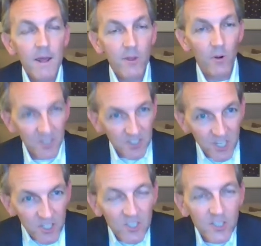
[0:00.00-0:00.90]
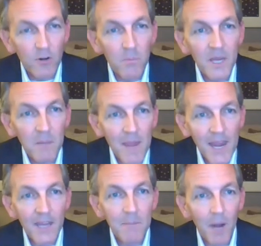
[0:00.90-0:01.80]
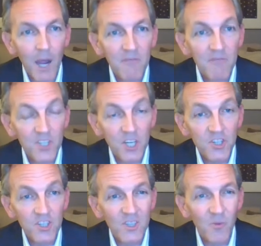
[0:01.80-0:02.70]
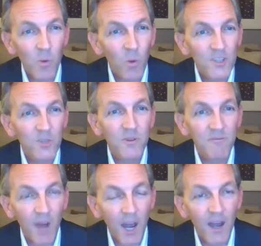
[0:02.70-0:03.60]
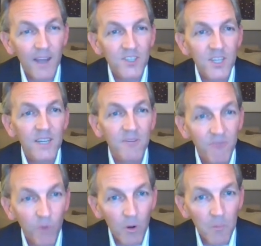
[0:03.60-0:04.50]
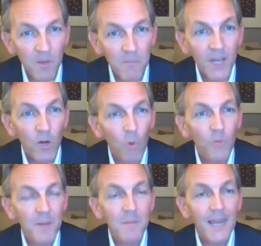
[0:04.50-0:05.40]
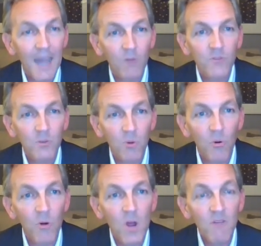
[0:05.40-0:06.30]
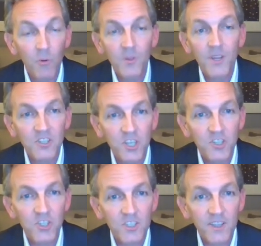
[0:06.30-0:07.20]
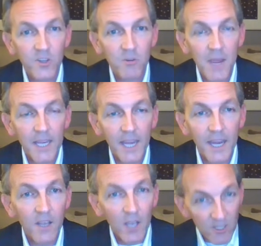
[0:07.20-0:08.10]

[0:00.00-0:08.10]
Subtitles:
There are decisions that are being made by physicians, and we want to advise and inform them and hold them accountable for the decisions that they're making.